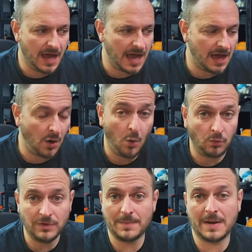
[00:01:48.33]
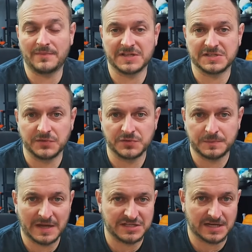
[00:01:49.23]
all rep festivals
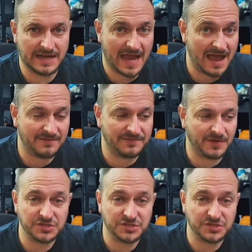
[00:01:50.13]
basically have